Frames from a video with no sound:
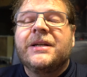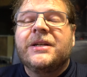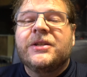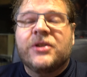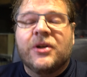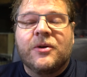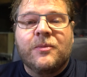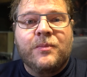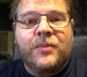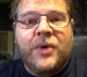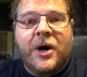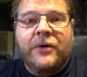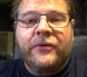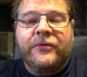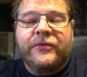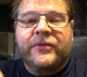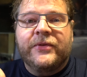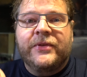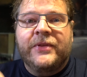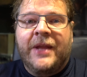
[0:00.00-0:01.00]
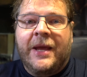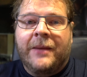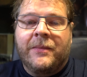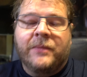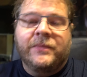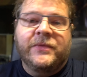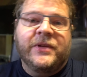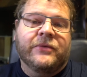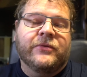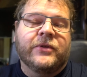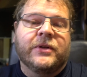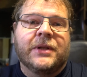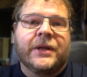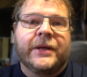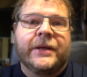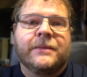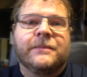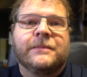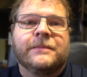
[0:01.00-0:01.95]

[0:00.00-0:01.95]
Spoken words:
So both name them differently.